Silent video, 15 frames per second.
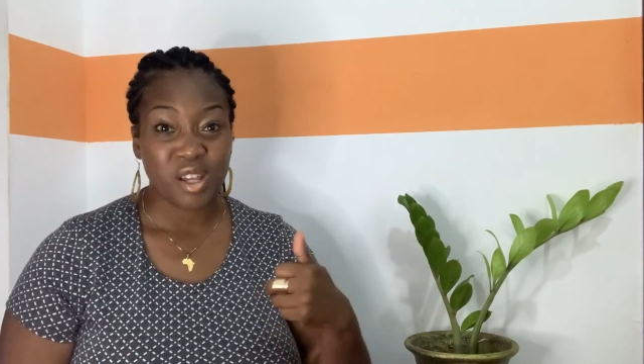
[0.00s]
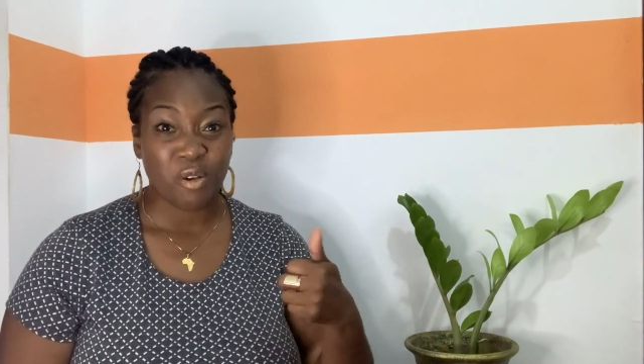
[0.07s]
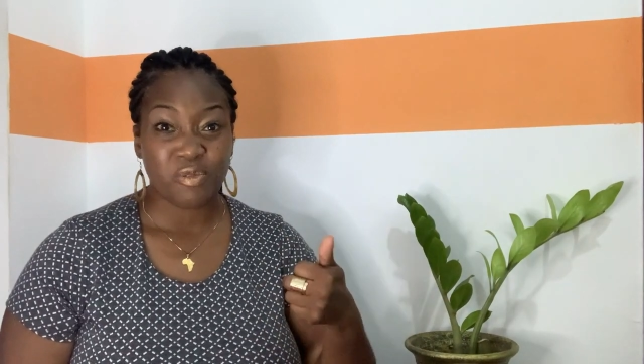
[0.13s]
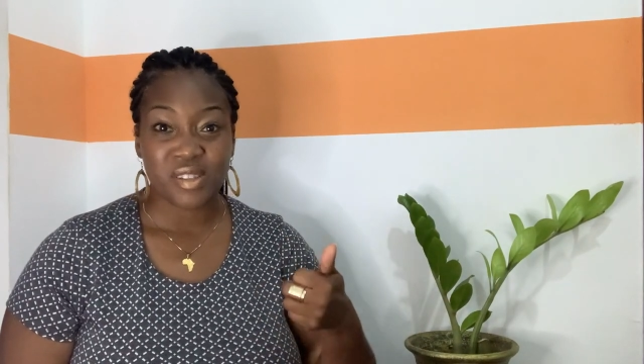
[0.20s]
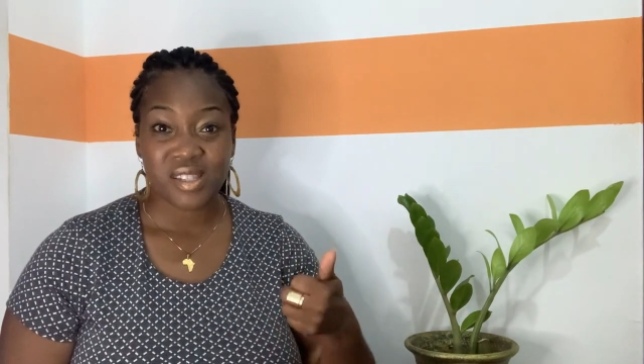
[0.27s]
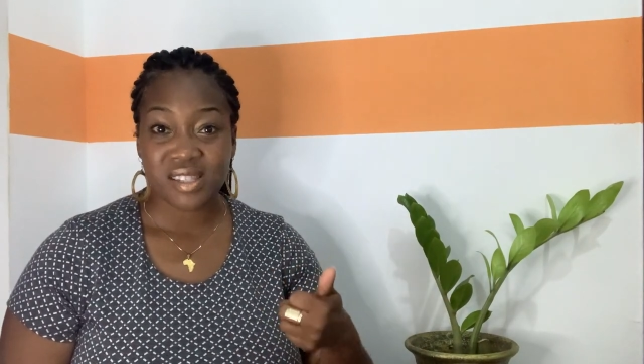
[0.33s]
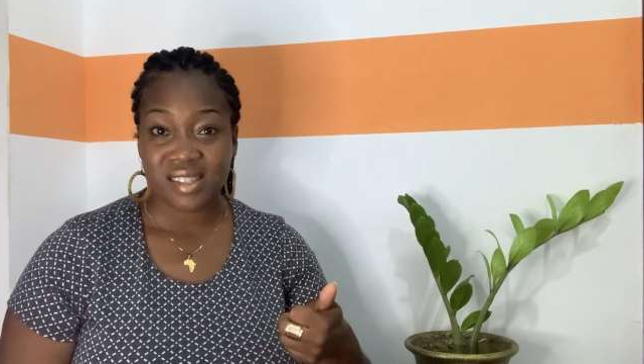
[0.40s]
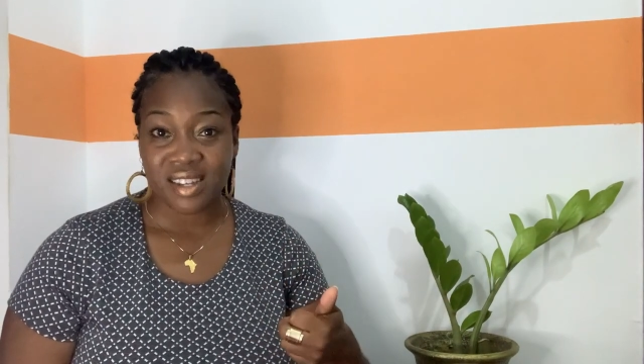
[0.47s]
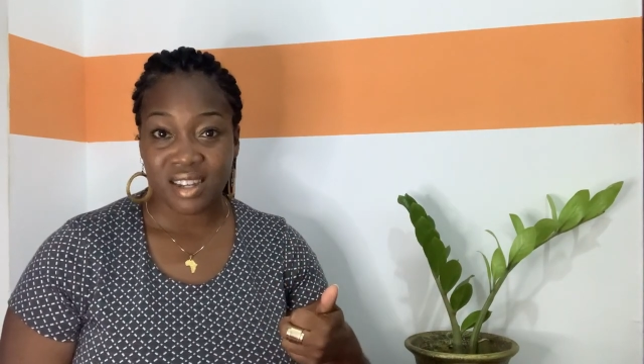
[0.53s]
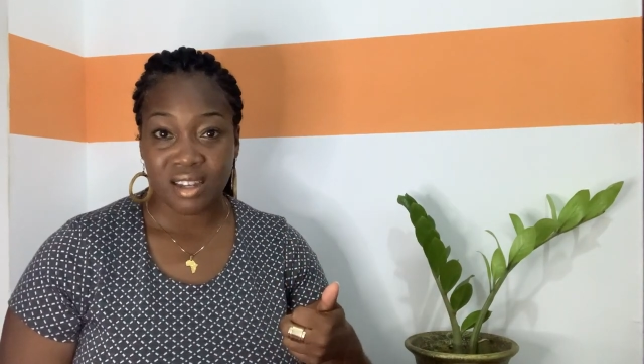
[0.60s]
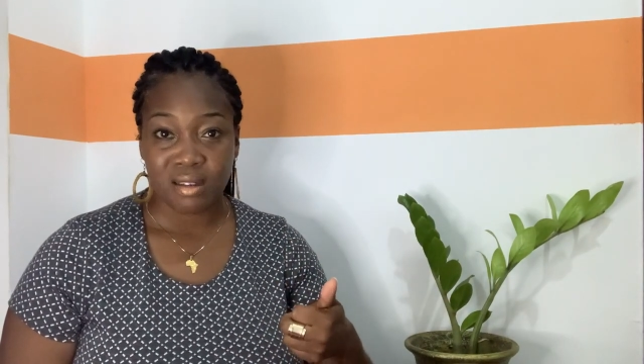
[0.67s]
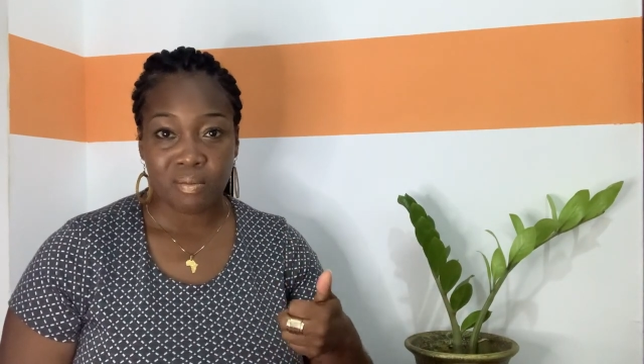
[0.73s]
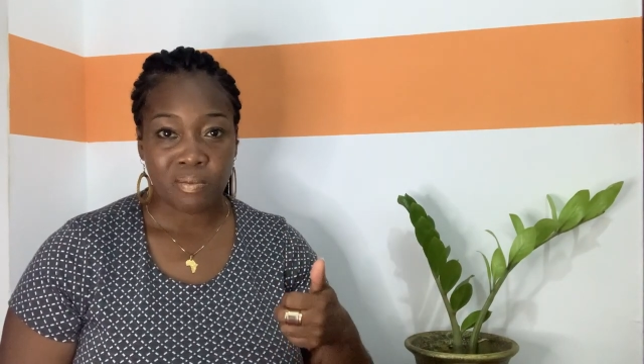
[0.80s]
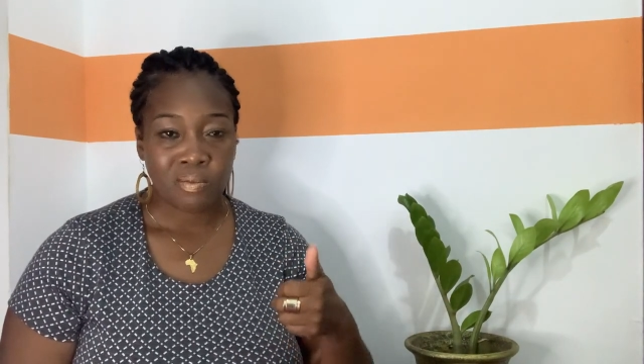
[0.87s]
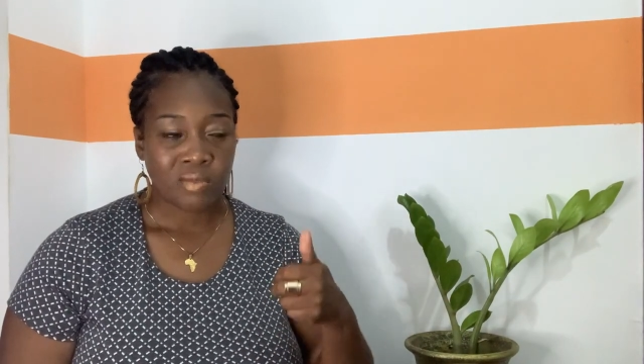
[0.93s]

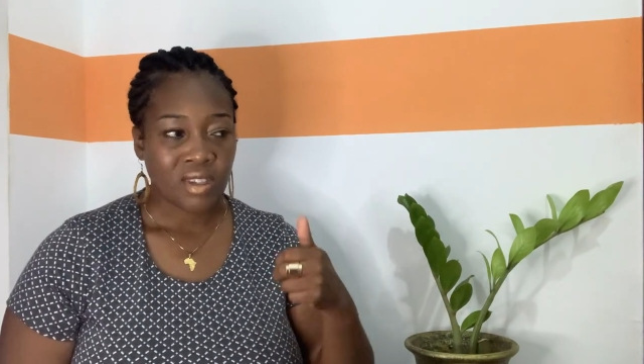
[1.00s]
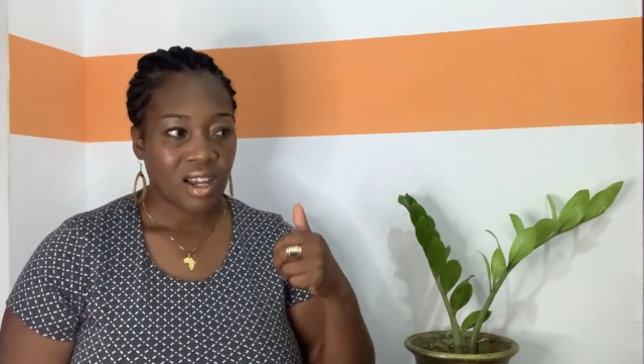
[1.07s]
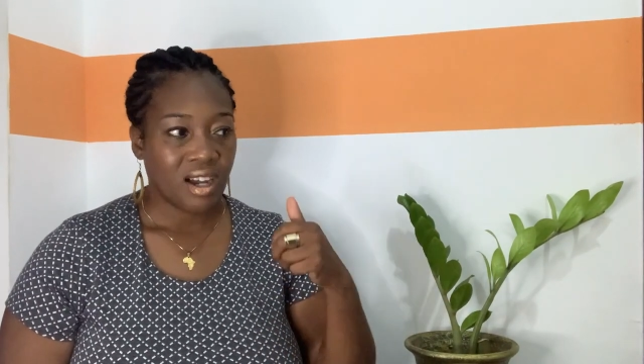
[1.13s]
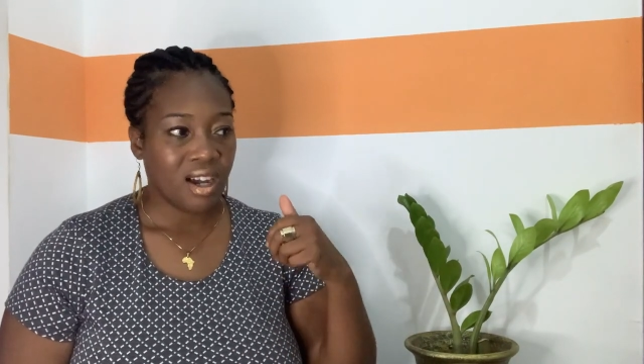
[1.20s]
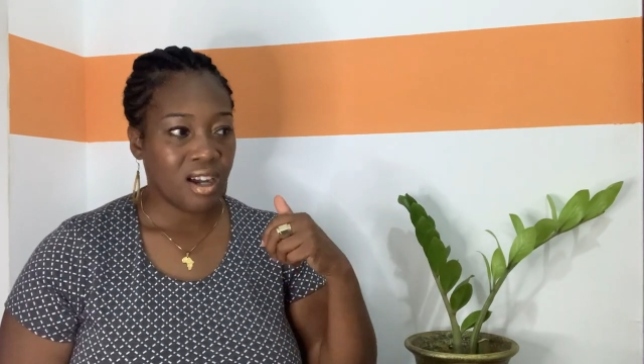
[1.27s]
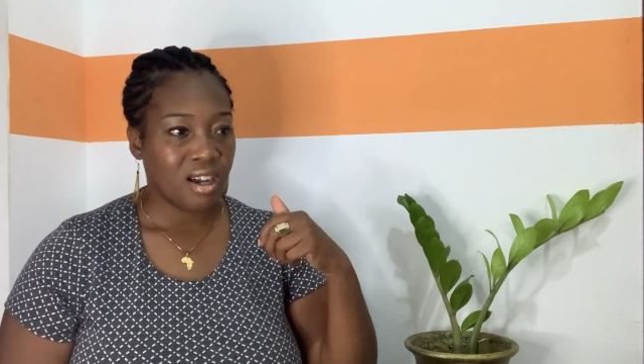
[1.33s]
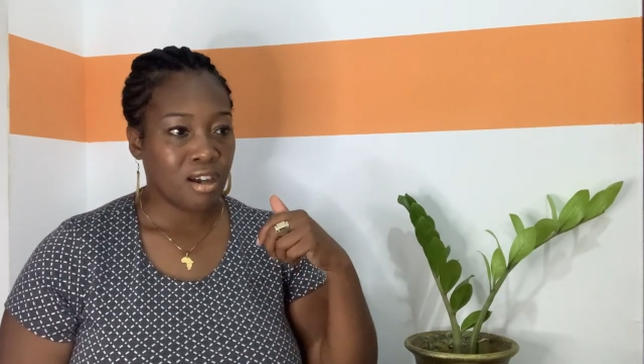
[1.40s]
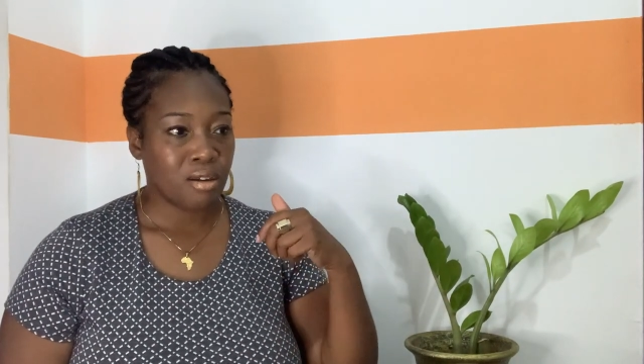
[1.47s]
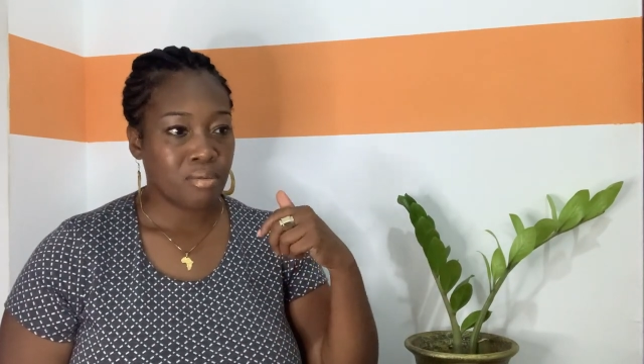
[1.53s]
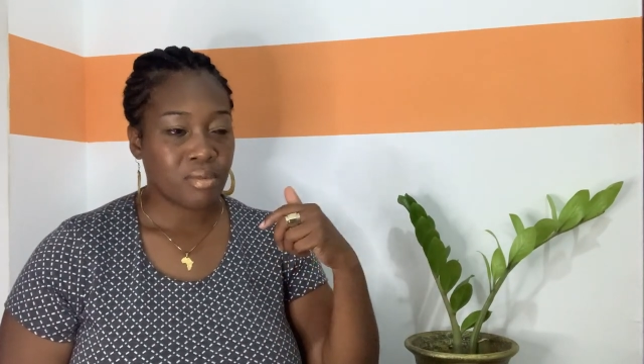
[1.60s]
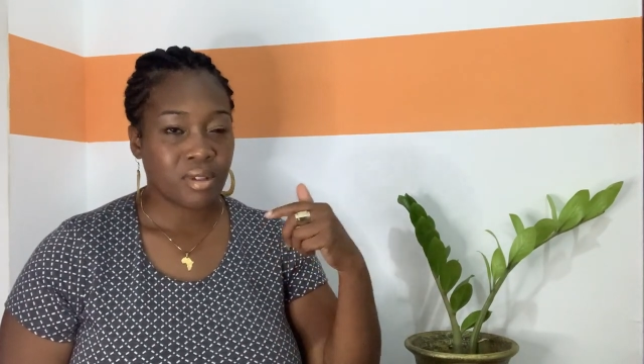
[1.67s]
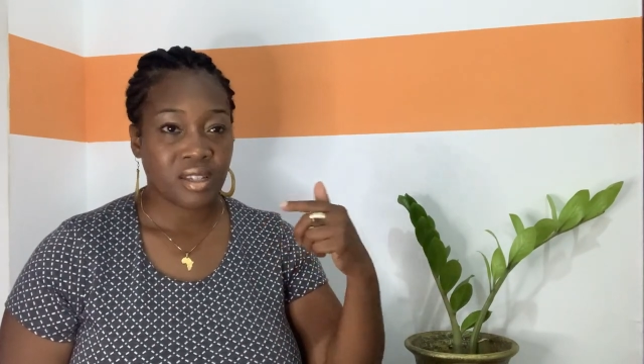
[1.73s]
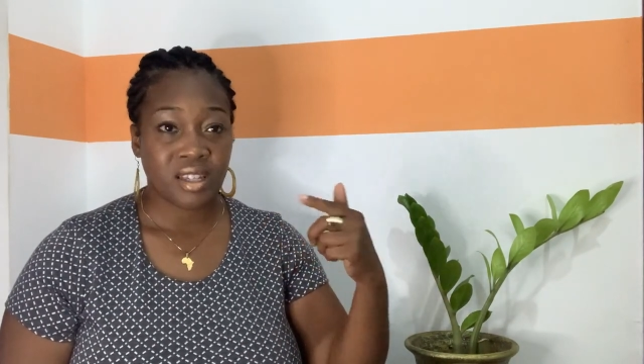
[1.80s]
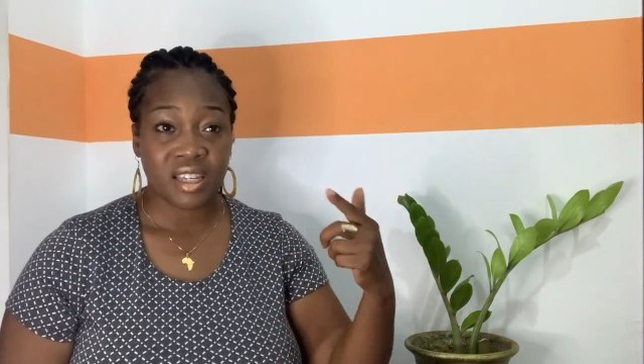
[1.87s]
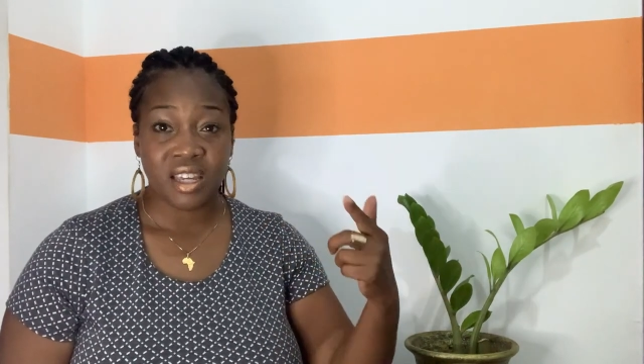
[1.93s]
self-esteem,